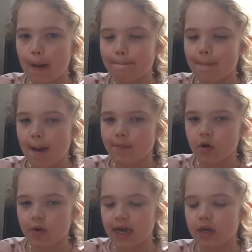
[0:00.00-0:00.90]

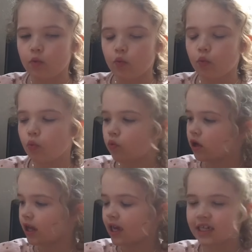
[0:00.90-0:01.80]
memory
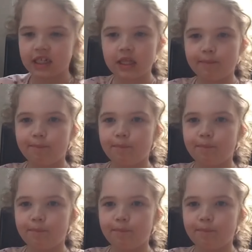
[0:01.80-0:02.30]
is the